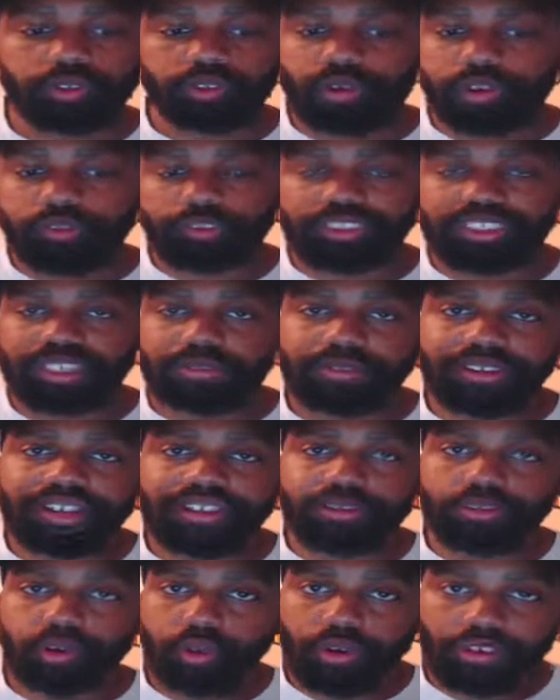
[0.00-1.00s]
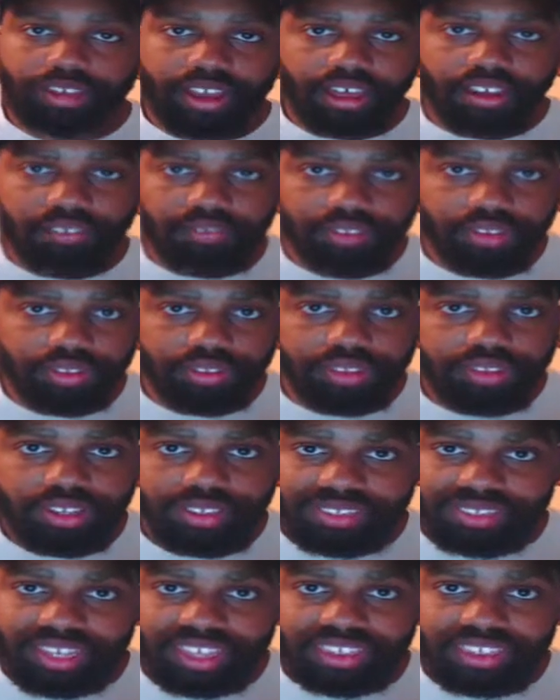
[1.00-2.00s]
Trevor Siemian throwing down the field and
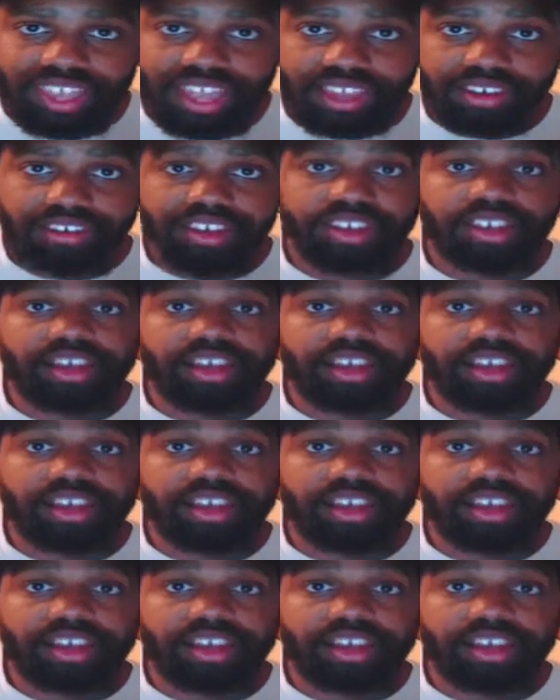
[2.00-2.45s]
things like that,